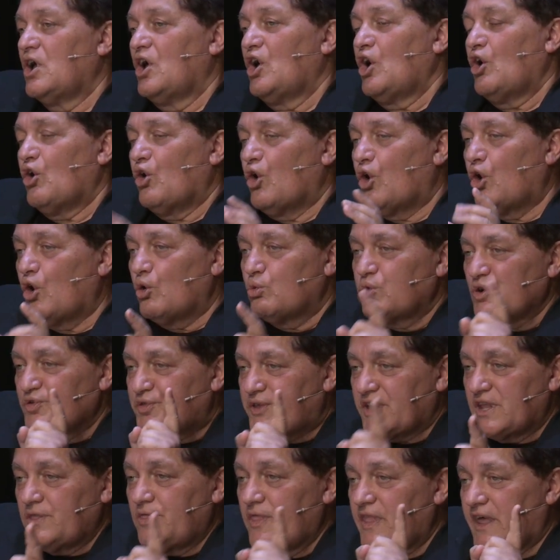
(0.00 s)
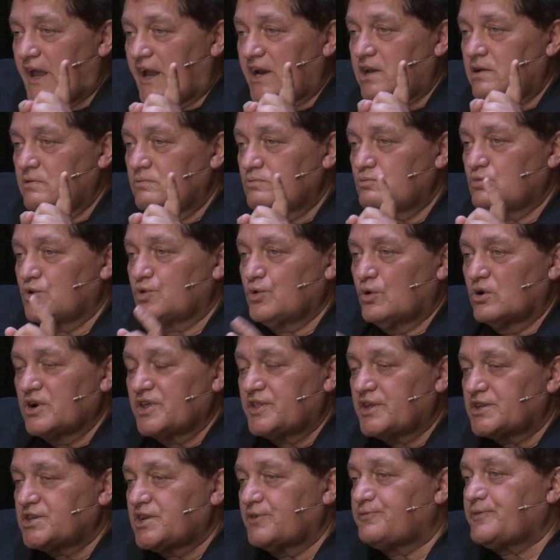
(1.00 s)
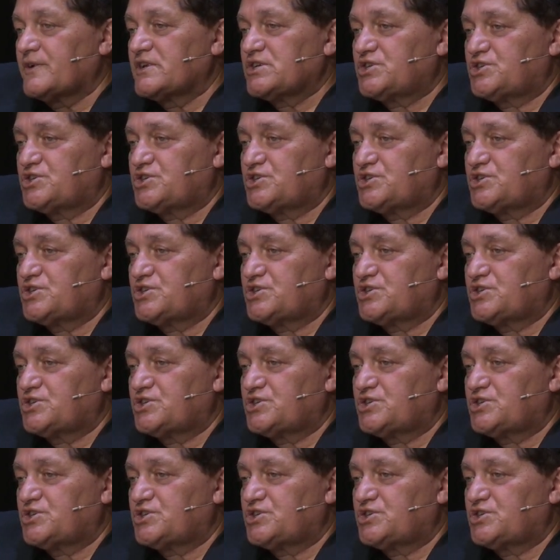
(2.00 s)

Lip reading: Or within that, with all of the different